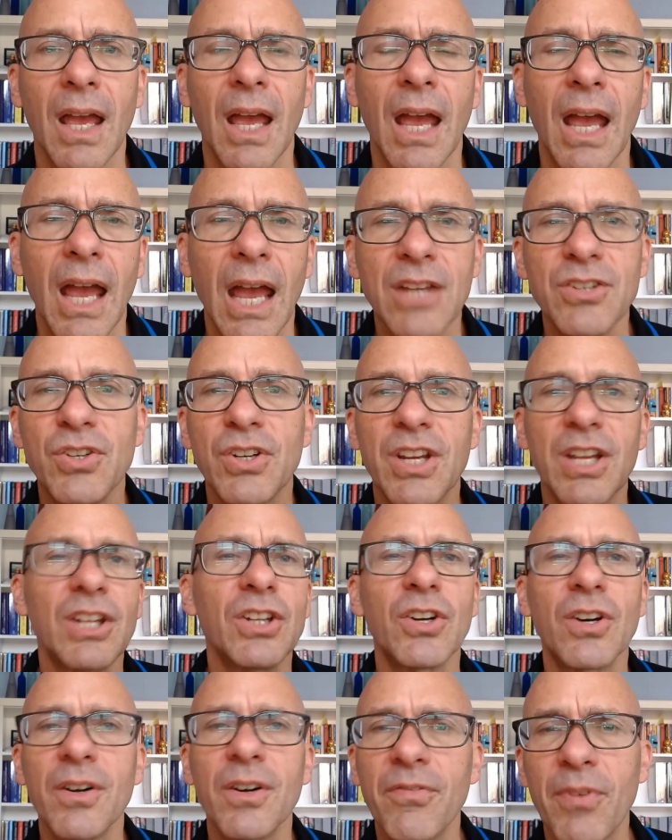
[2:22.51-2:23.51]
As you can
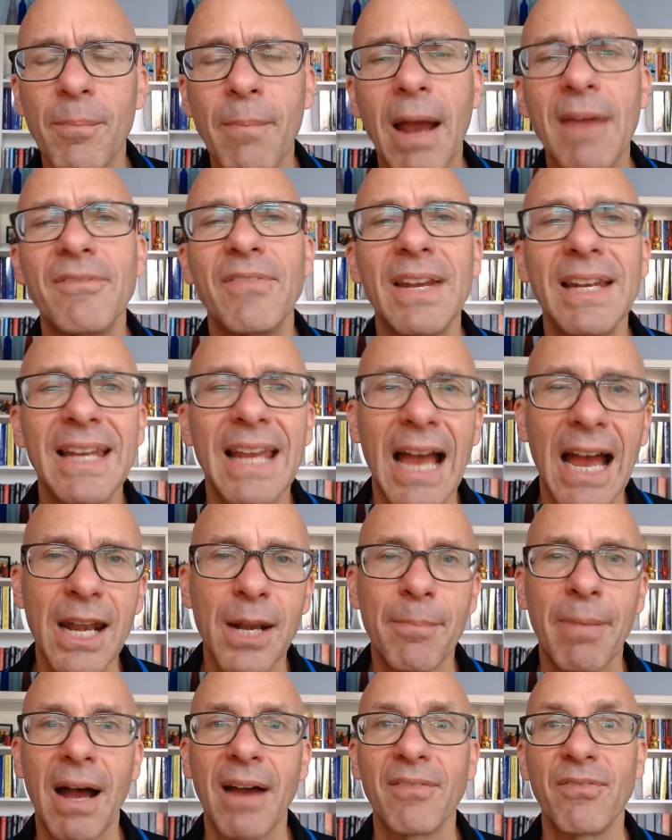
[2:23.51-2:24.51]
learn from my vid guide
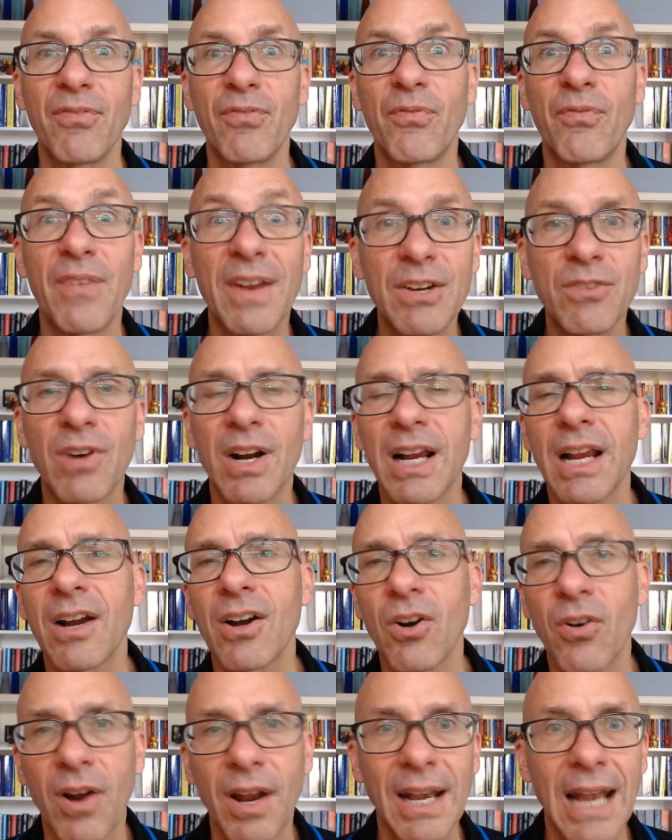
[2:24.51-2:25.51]
about FINRA
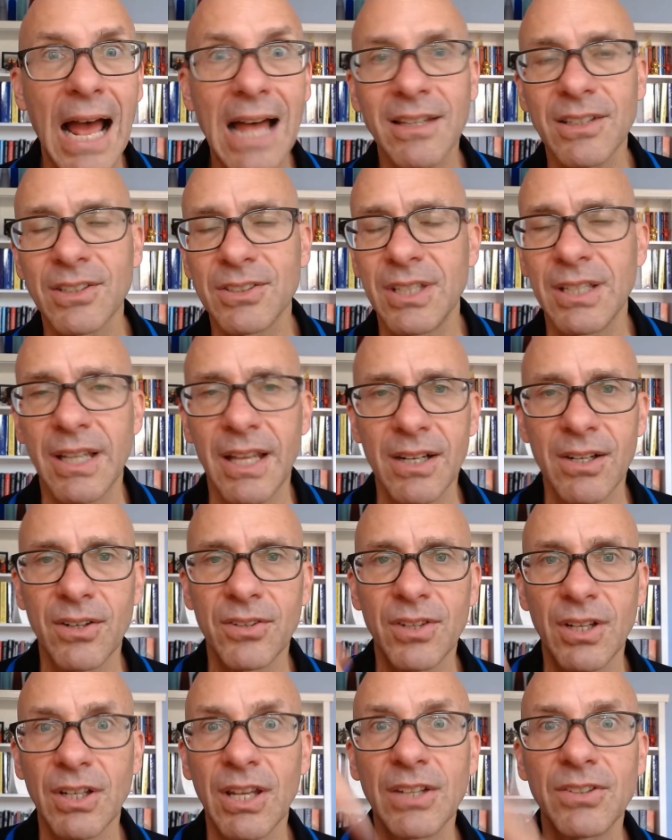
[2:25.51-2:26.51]
chronology letters, a
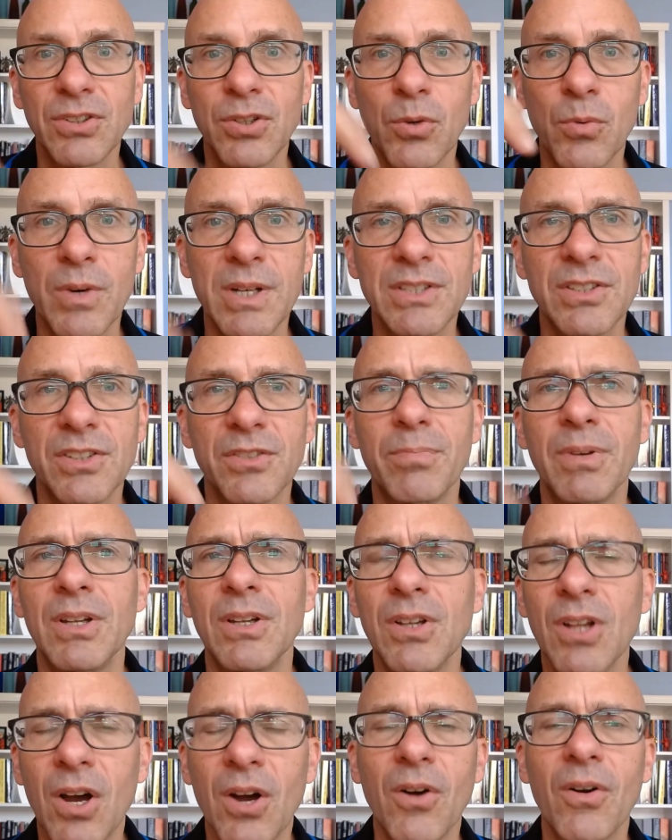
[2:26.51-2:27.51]
link to which is
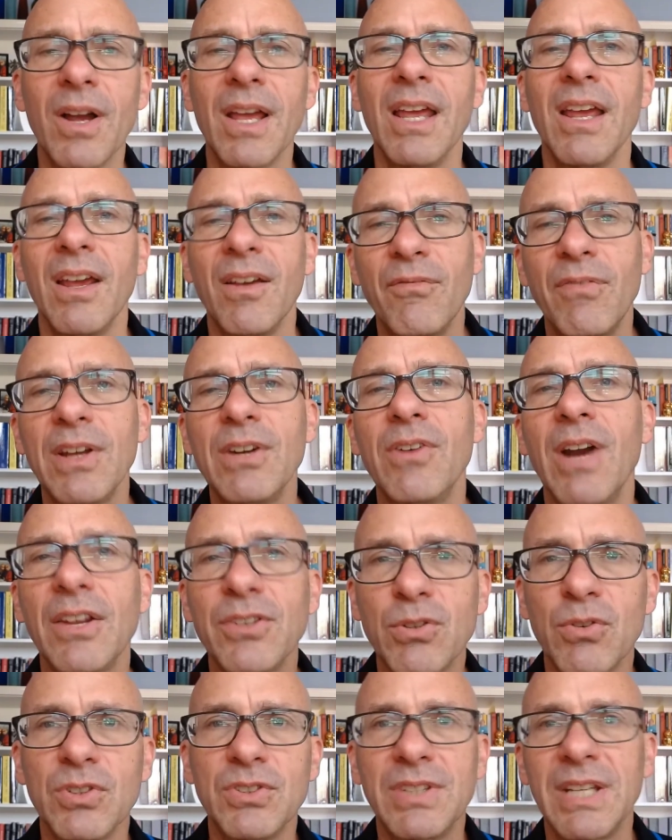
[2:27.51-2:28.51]
below, FINRA has a
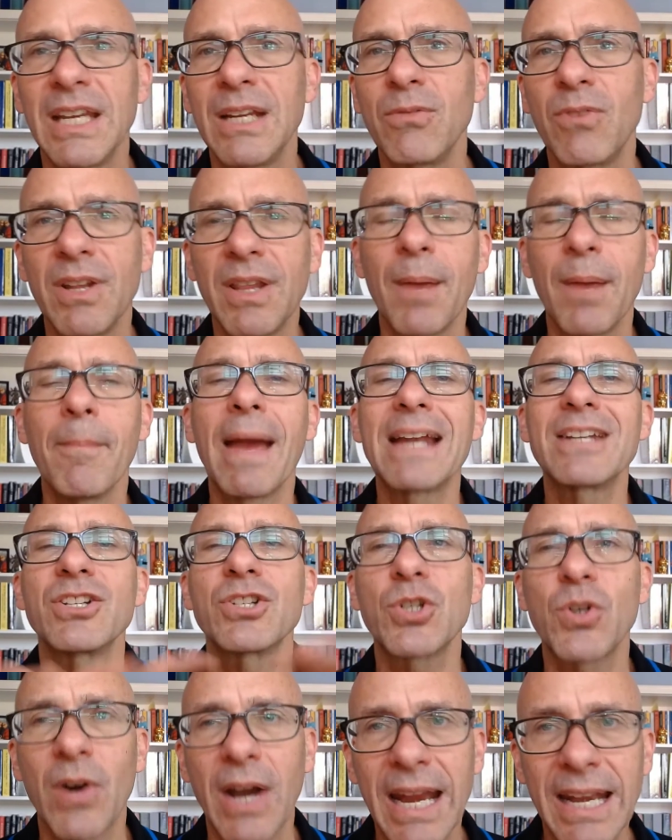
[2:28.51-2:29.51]
routine where they match
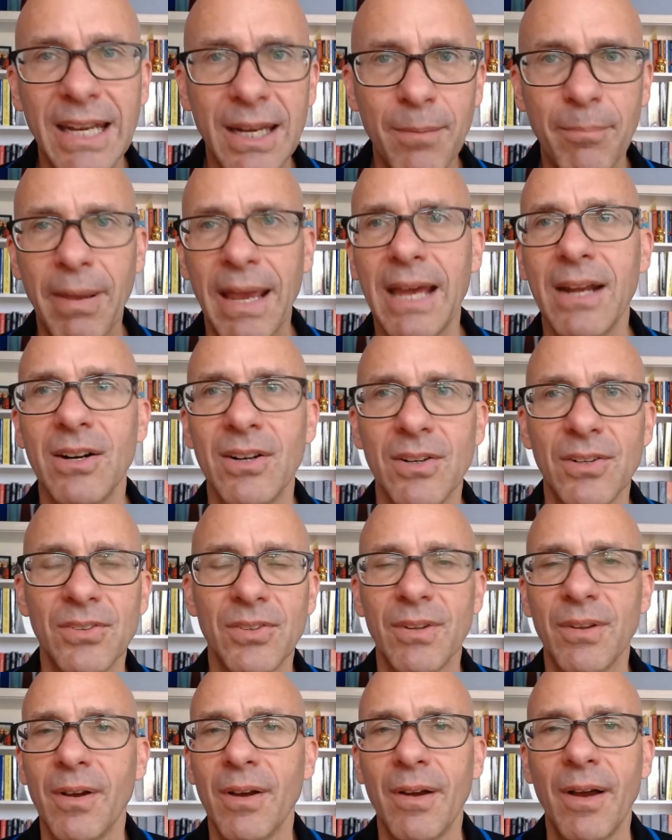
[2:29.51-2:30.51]
trading patterns
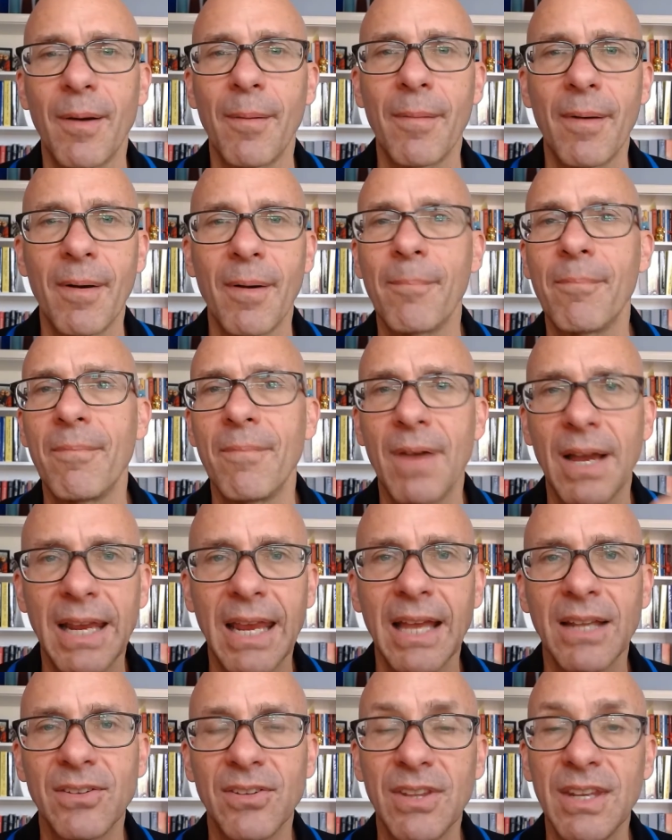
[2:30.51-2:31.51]
uh,
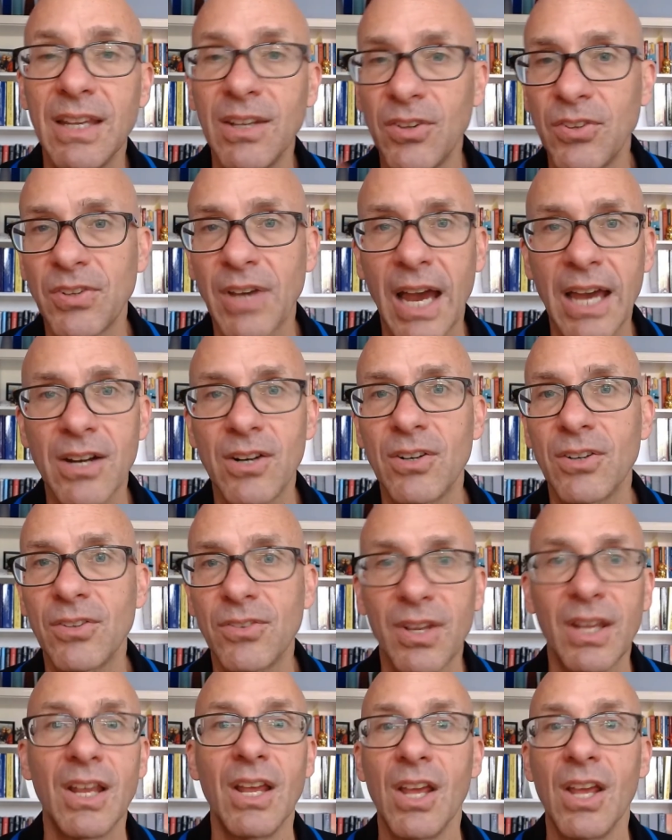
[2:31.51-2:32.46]
against the insiders,